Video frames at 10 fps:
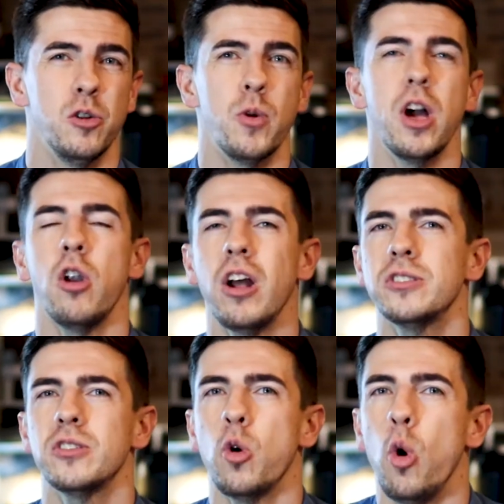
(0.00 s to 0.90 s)
We are
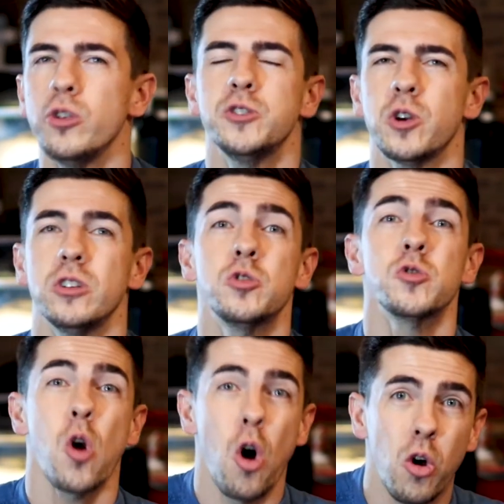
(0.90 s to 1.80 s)
not called to
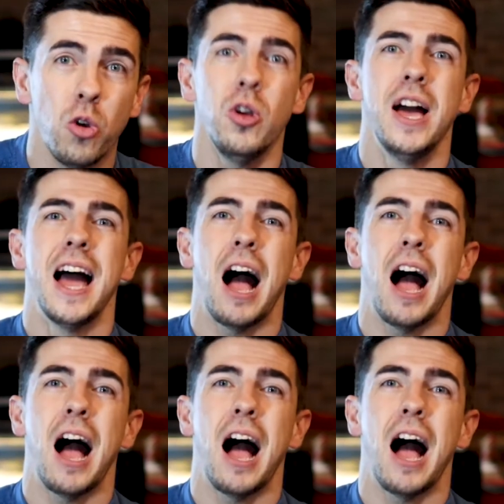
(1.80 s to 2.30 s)
control